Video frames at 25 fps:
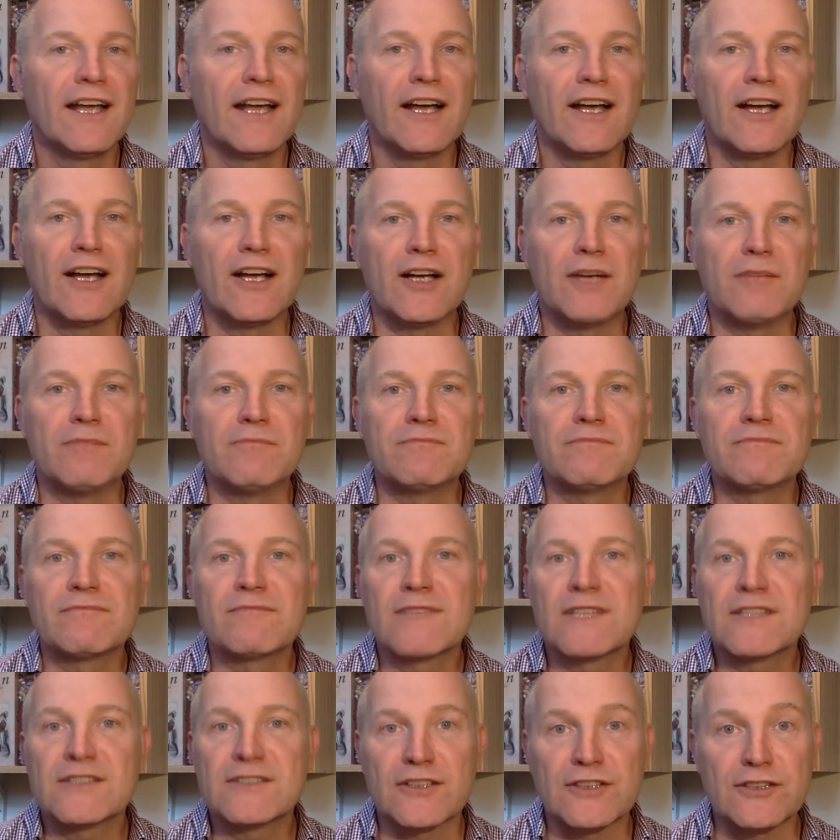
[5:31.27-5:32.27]

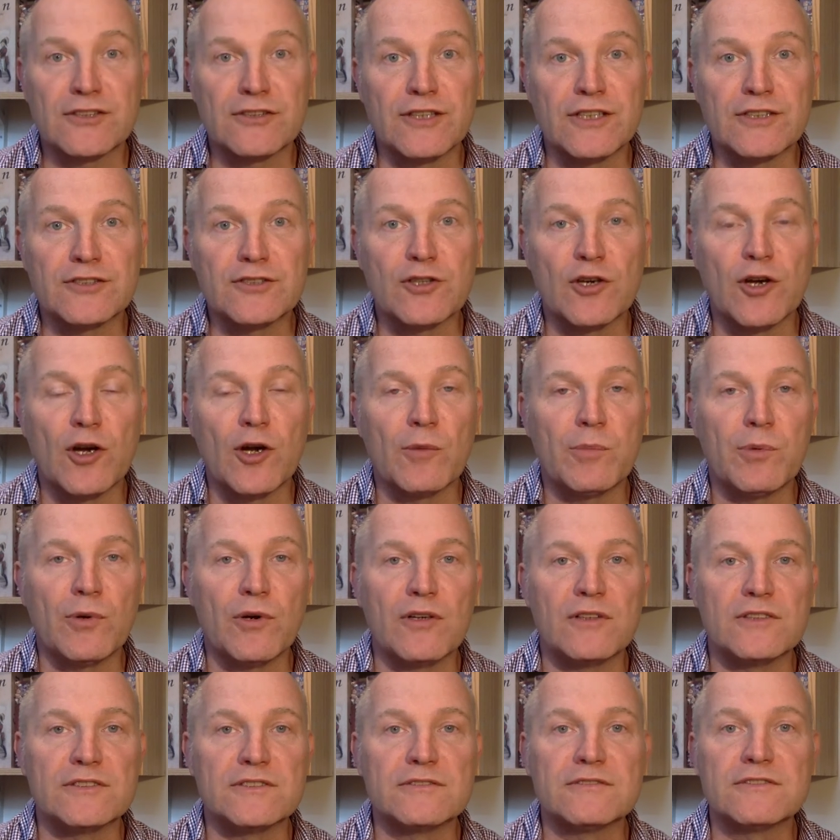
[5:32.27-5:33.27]
has done a great job
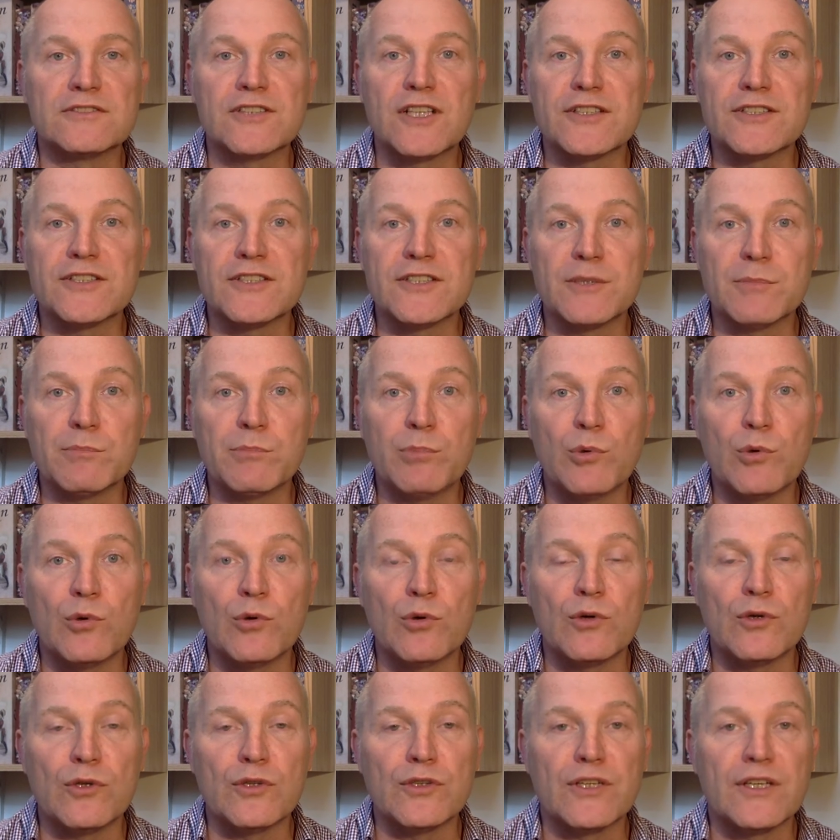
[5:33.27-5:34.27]
on changing the
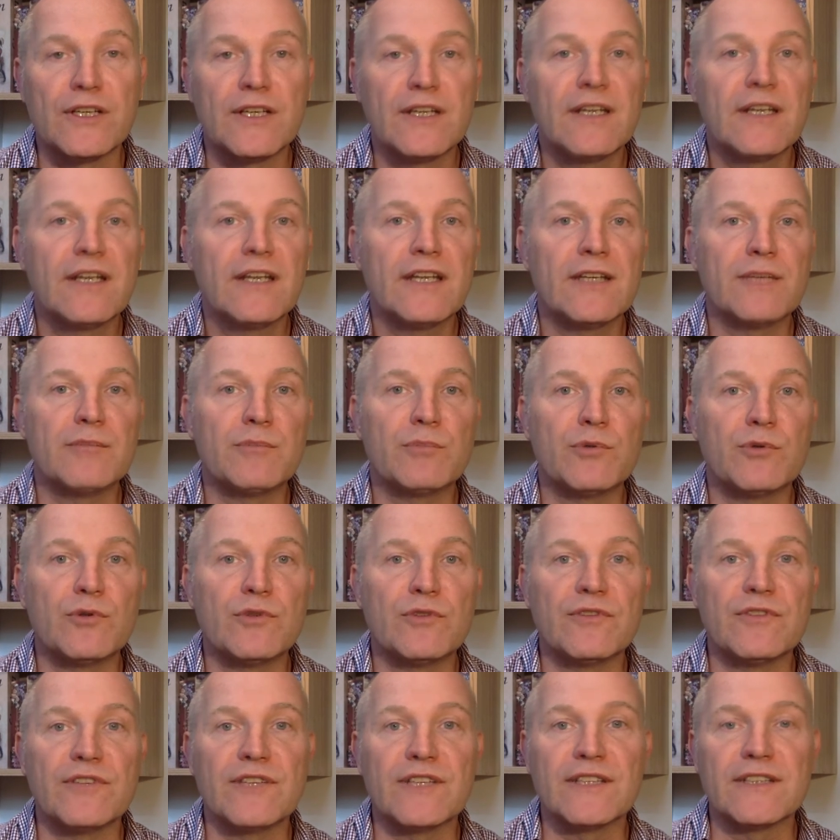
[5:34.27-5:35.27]
board,
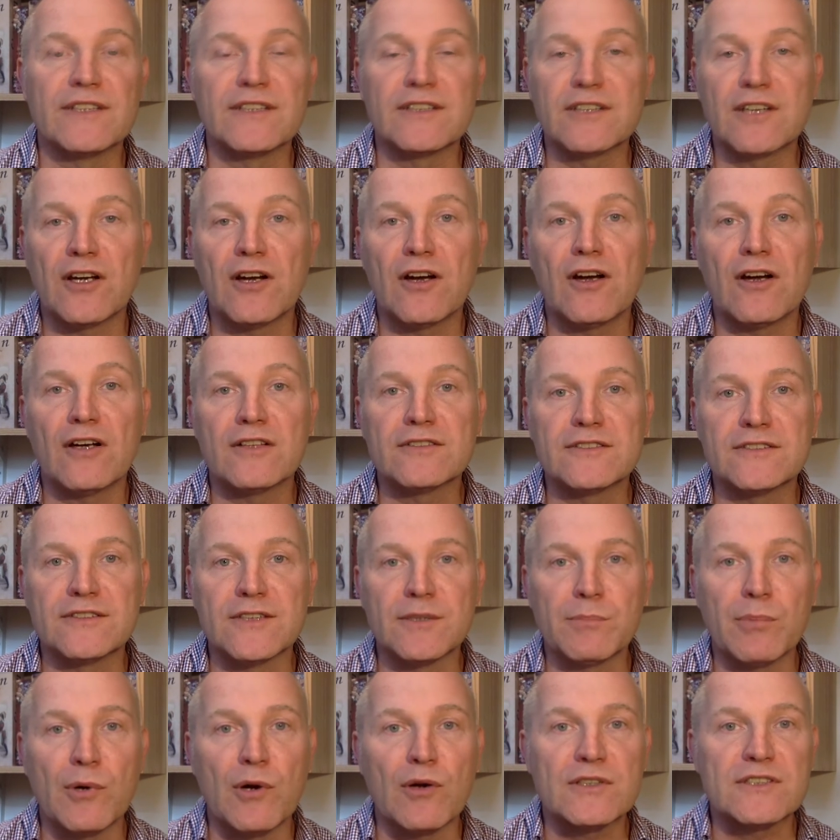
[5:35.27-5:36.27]
improving the cards and
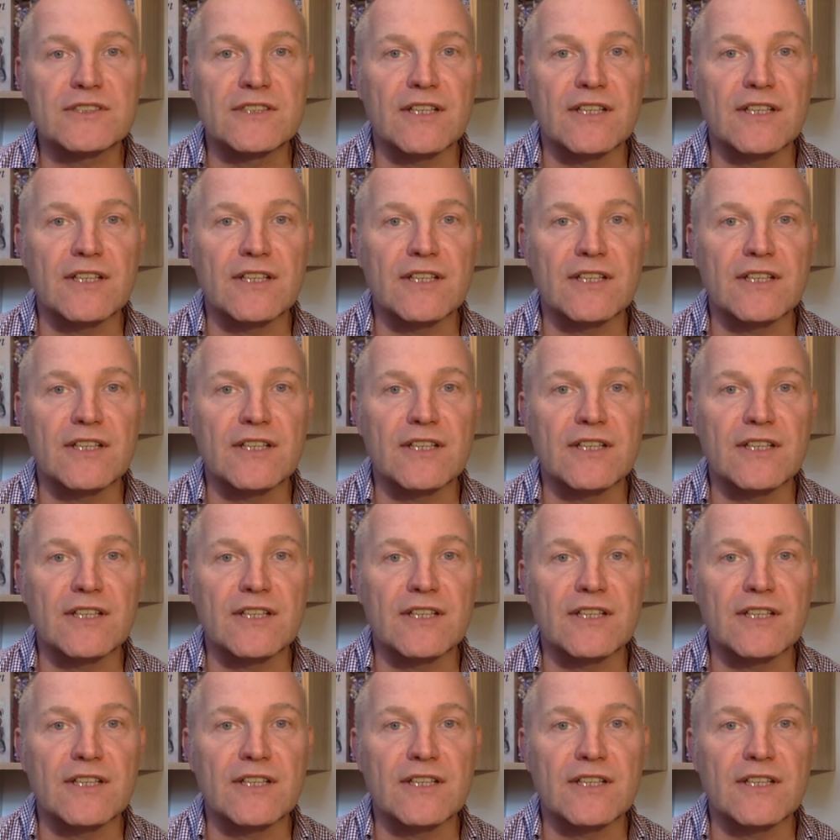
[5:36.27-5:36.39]
the box